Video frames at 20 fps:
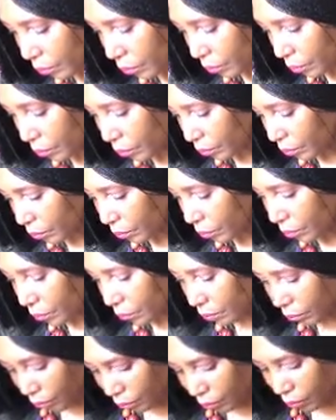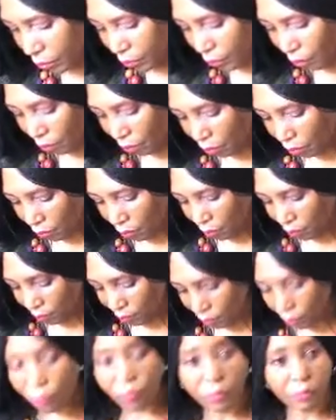
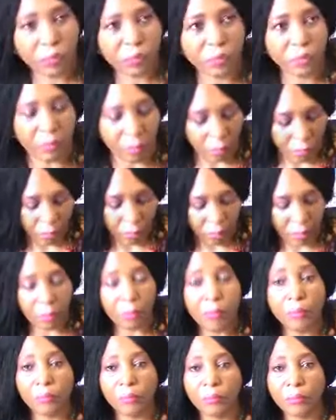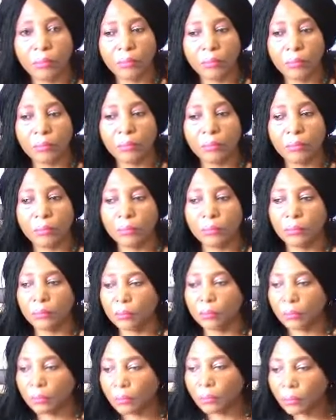
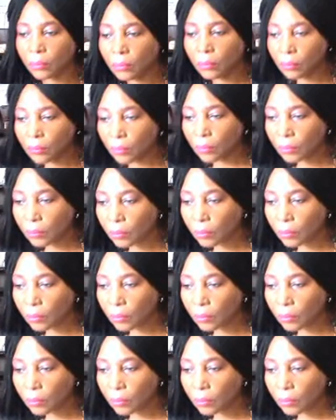[no speech]